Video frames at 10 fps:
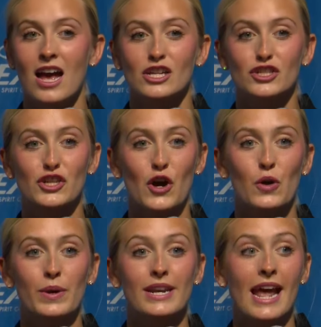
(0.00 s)

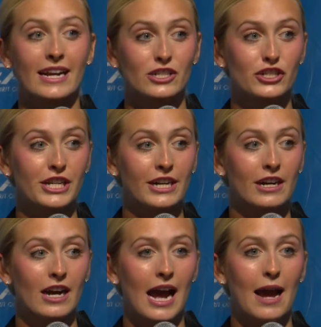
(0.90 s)
So next
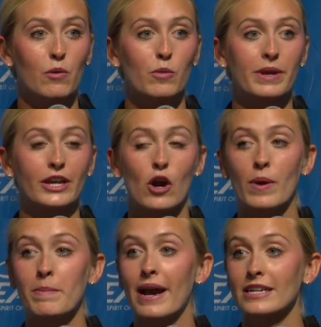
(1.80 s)
year, I will be
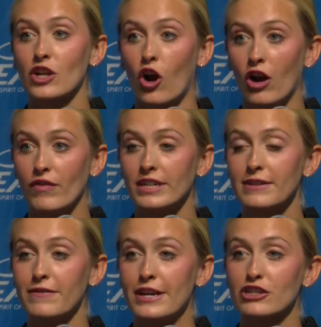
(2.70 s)
going back to Harvard to
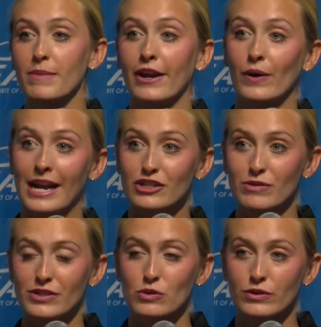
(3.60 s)
finish my
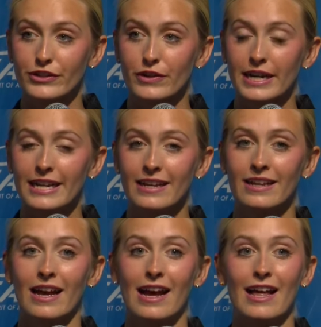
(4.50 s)
graduate school degree.
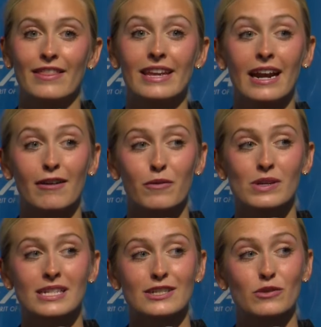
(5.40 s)
Uh, the Air
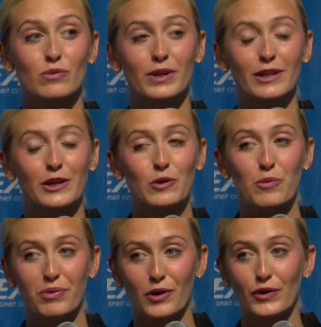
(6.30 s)
Force has a really cool
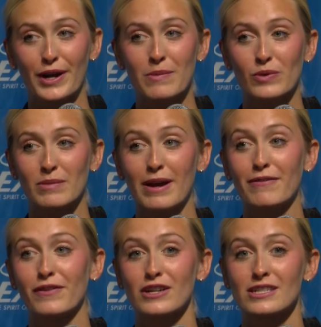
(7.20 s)
program where my
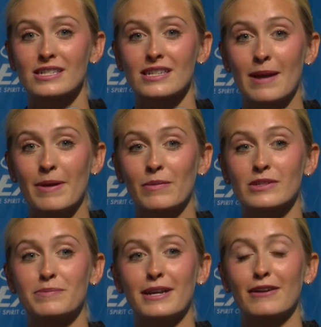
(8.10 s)
first assignment
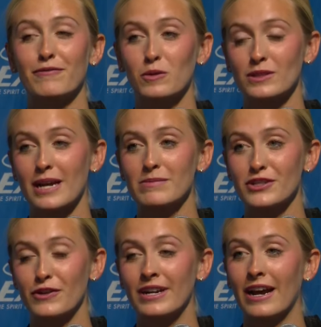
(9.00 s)
was being a full-time
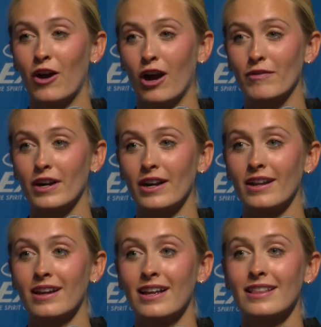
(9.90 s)
student at Harvard.
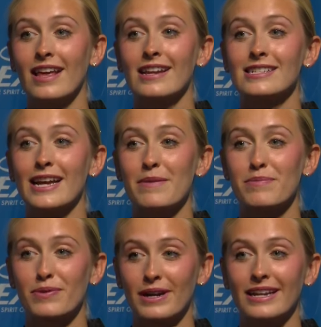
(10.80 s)
That is a
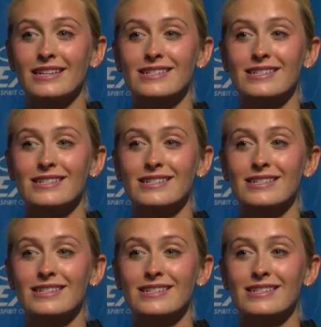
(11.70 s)
pretty